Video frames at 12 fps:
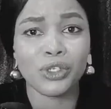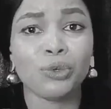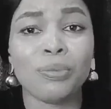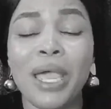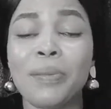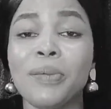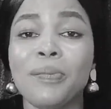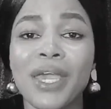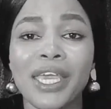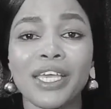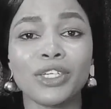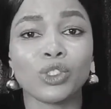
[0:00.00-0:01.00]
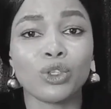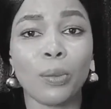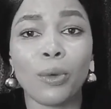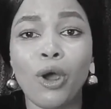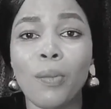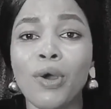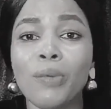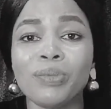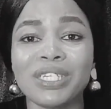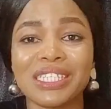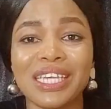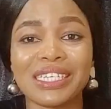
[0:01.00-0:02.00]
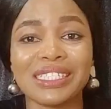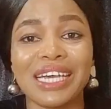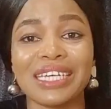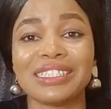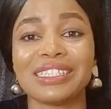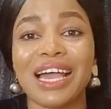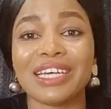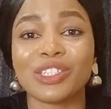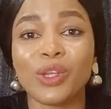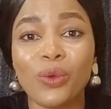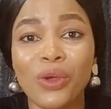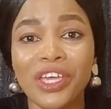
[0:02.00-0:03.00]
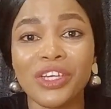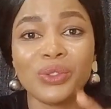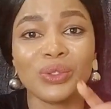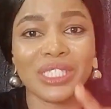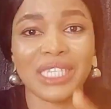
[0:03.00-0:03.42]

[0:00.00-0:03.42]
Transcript: You might be making some common mistakes that are slowing you